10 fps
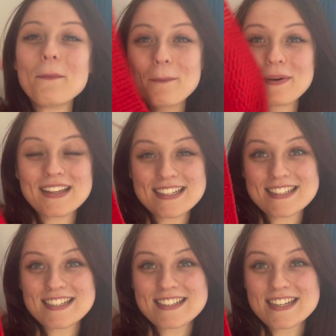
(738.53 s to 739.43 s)
But this
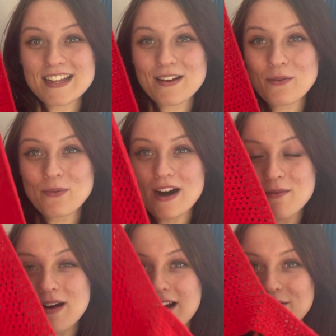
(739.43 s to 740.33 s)
is where
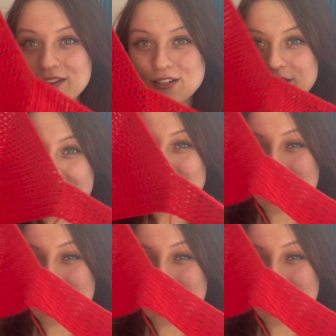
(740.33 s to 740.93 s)
I'm at with the top.